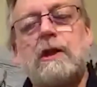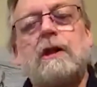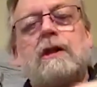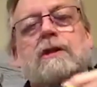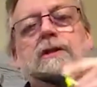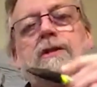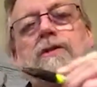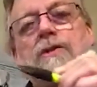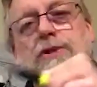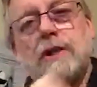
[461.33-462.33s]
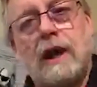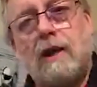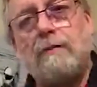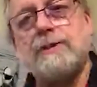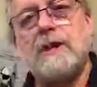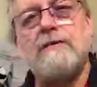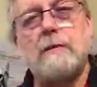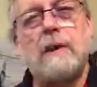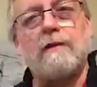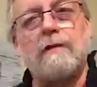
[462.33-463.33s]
to help save the butterfly?